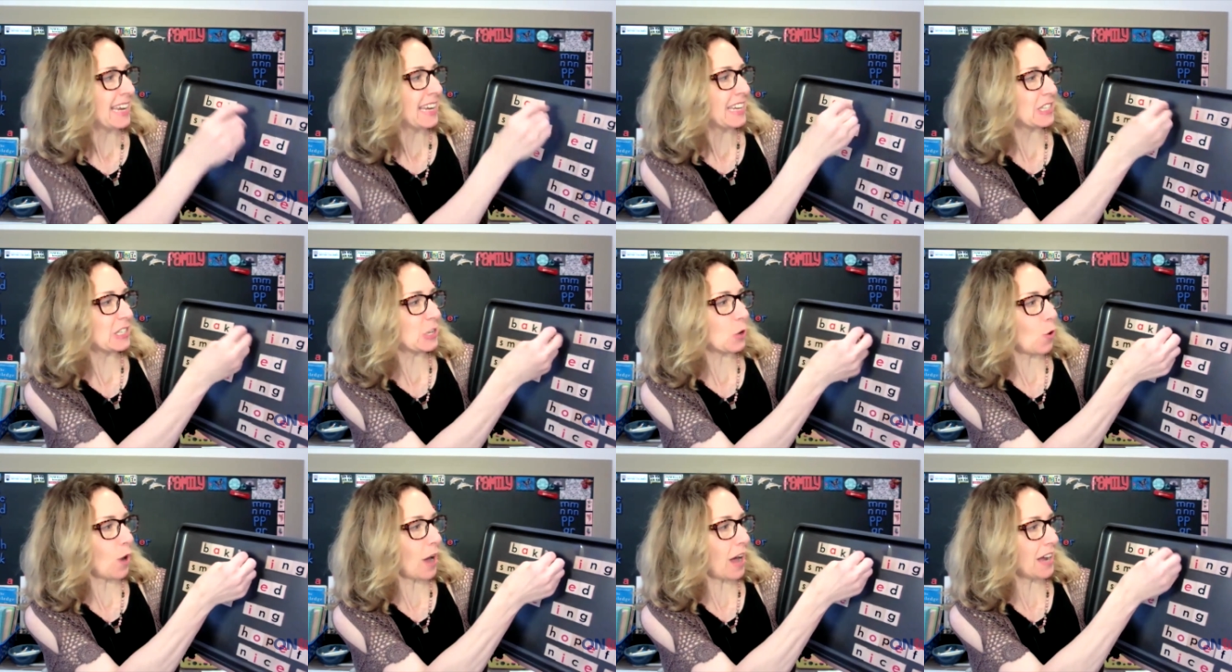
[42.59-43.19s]

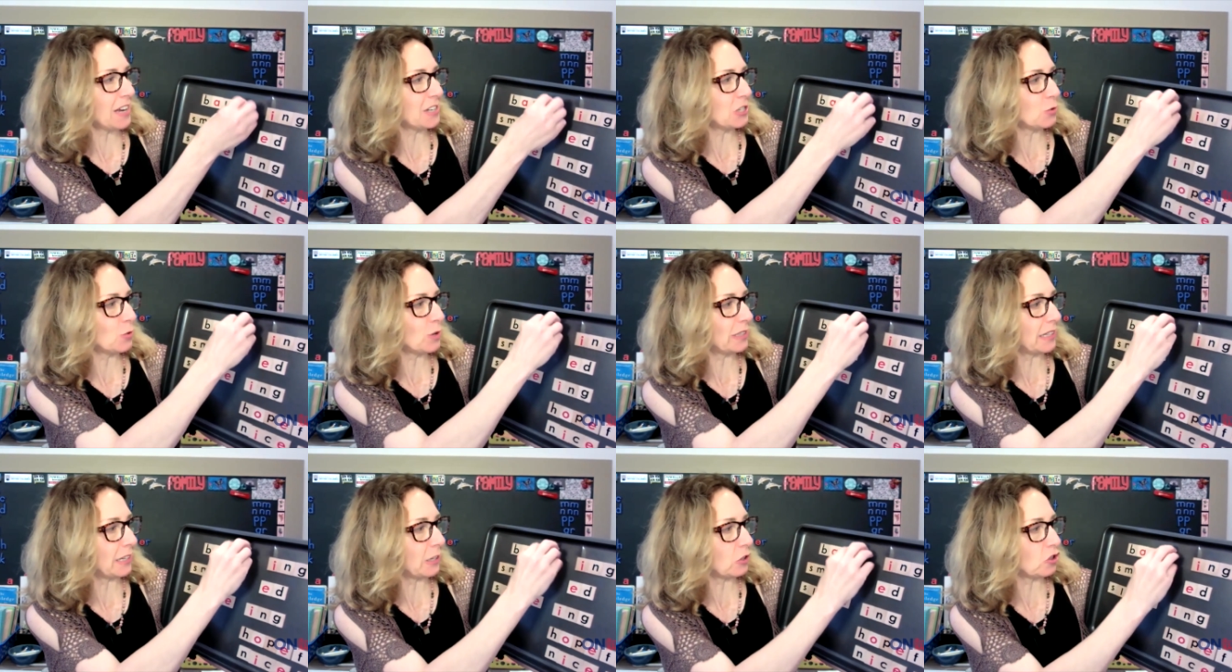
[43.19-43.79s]
So I do a
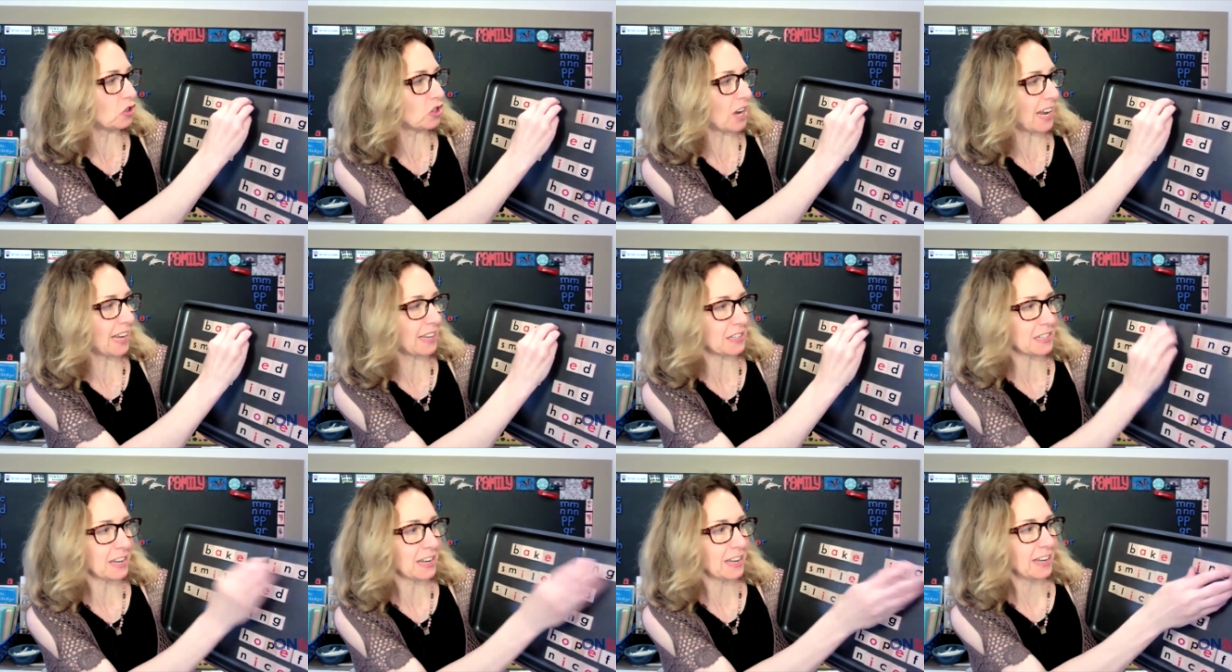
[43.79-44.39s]
little
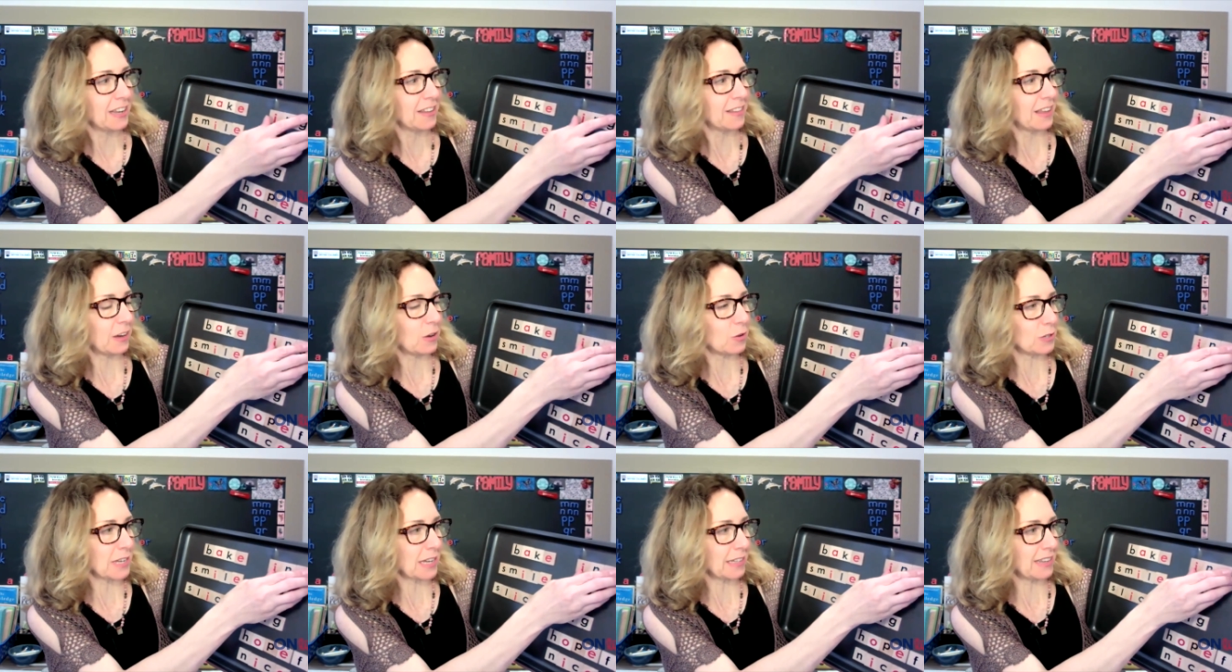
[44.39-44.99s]
chant that
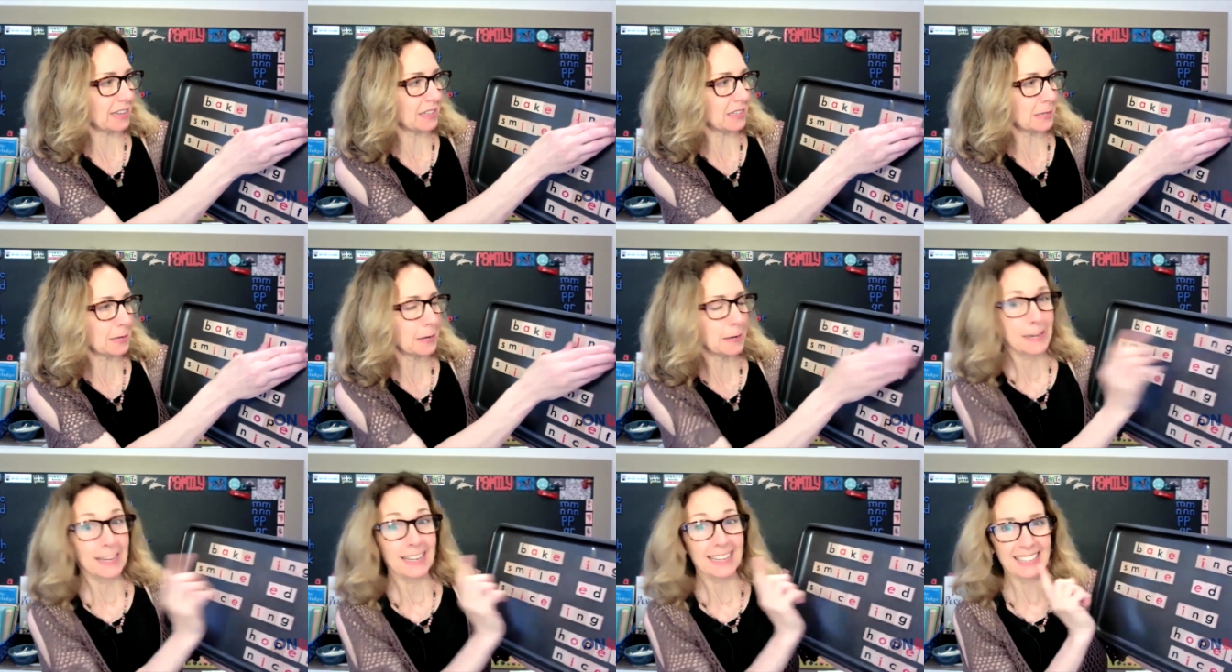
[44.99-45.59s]
goes like this:
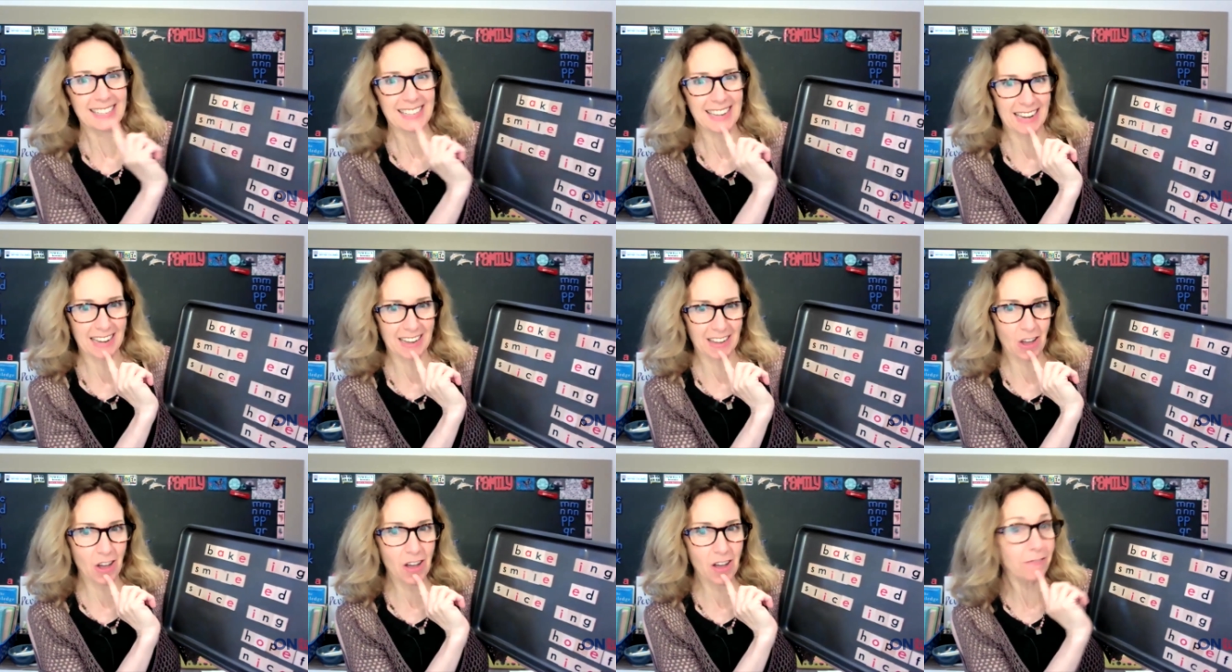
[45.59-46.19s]
take
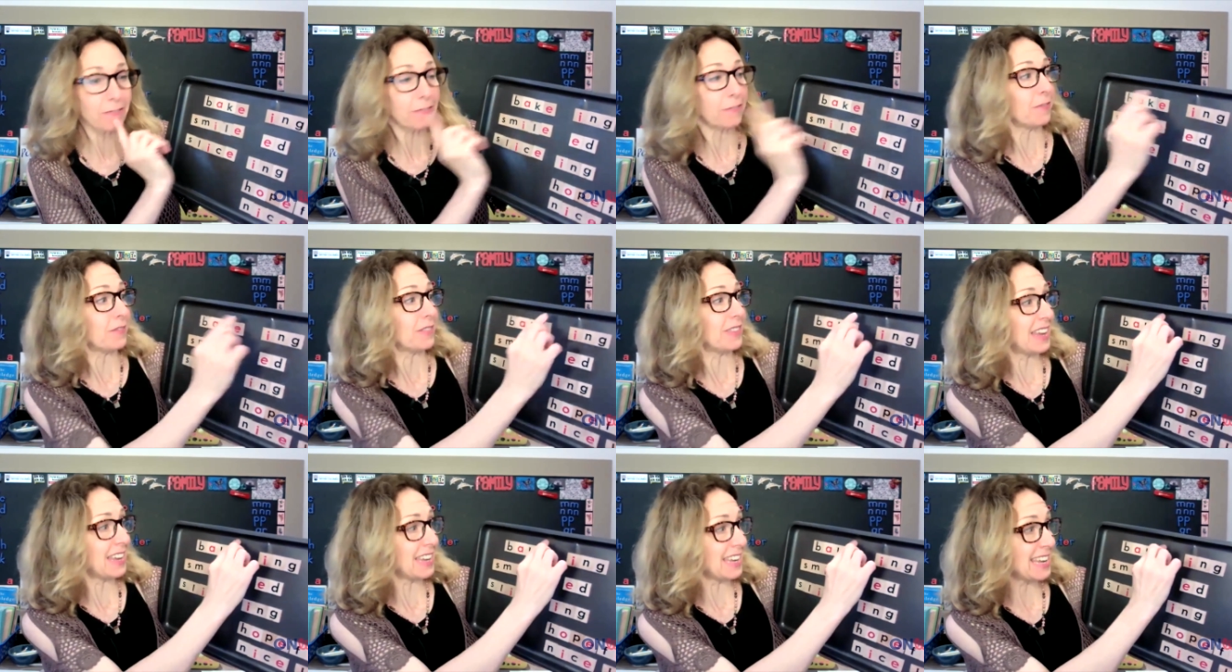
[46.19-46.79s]
off
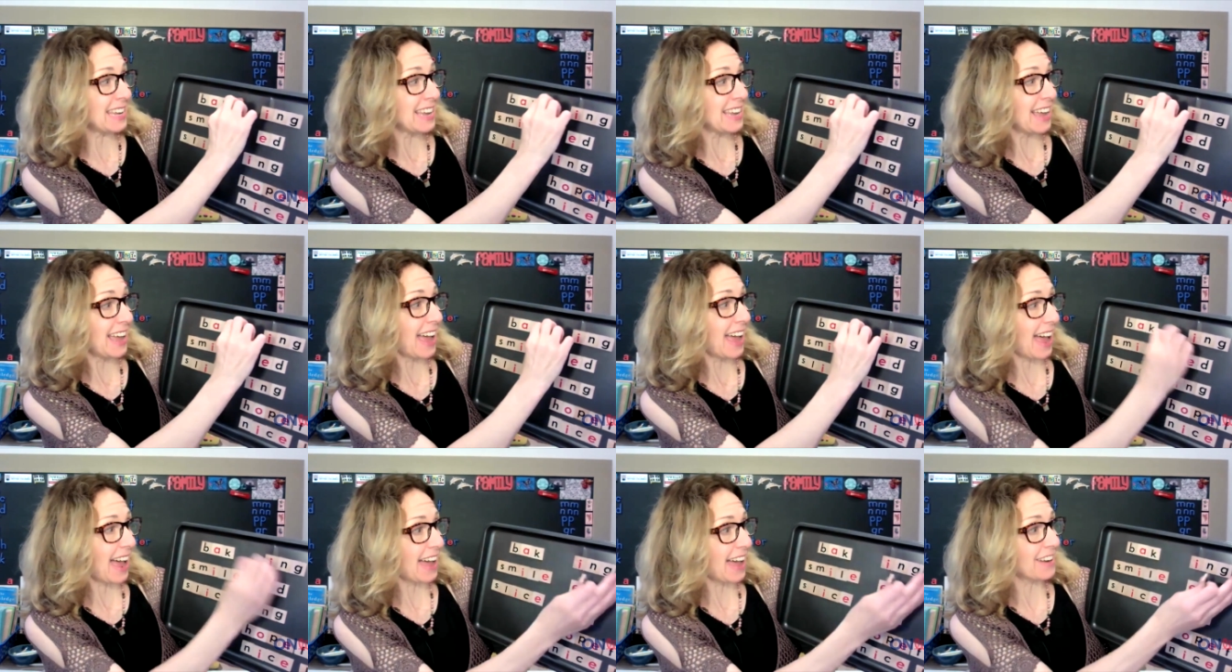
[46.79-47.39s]
the E,
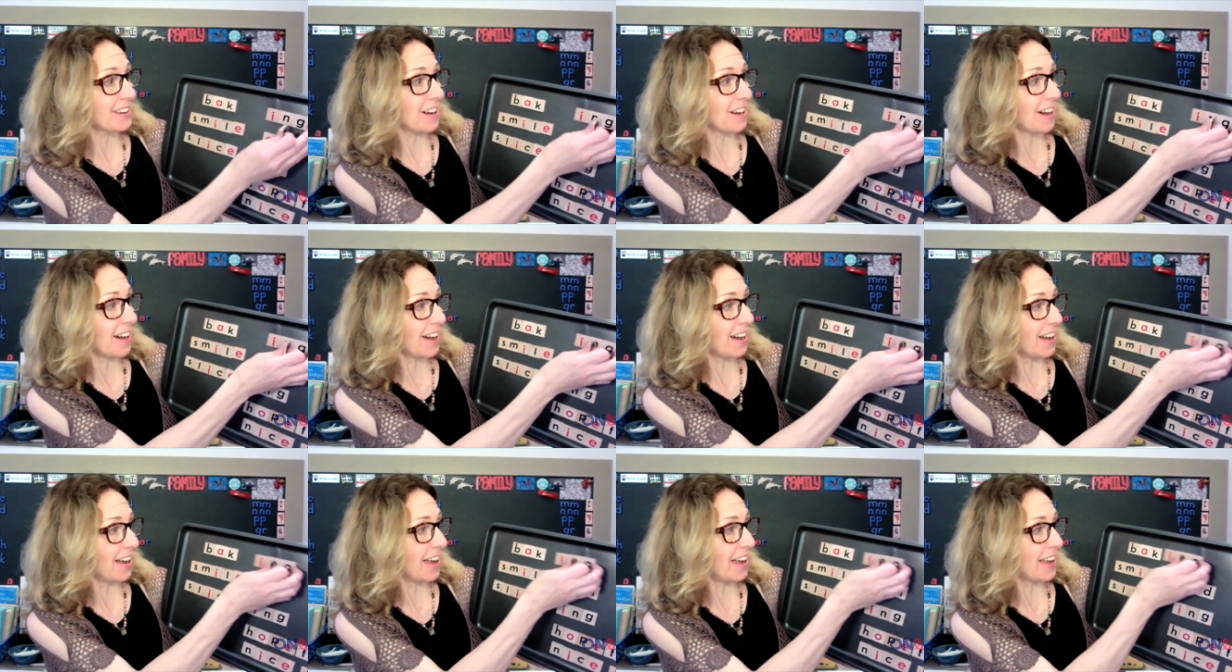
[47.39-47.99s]
add
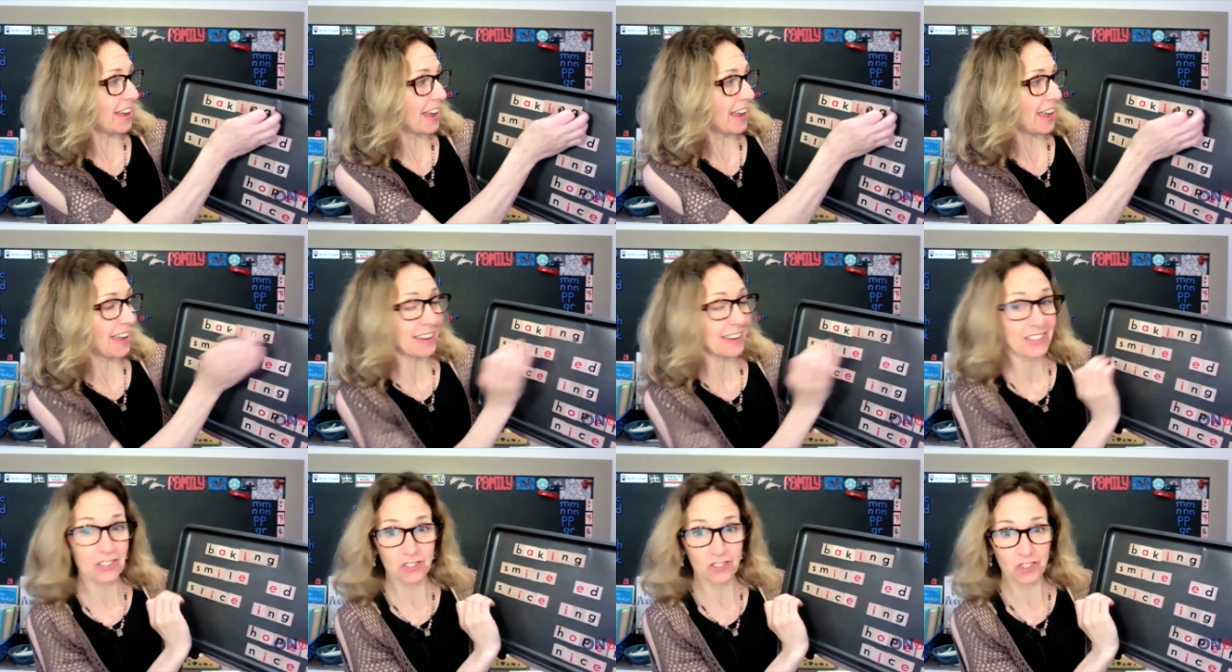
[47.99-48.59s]

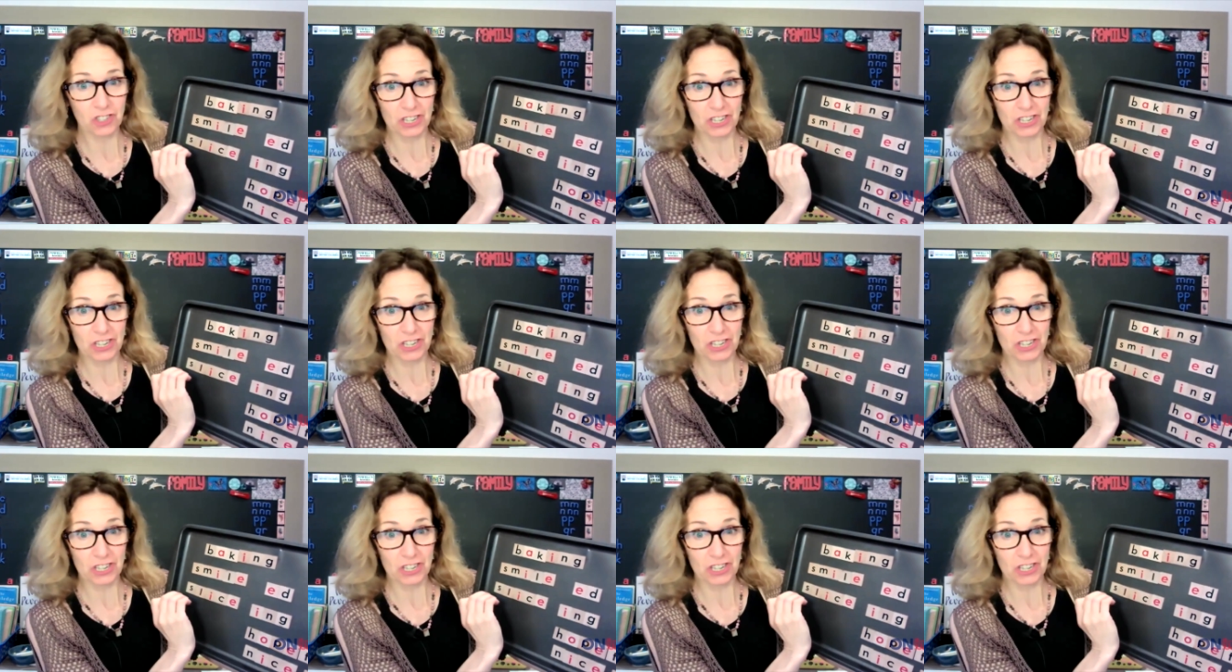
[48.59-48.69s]
ing.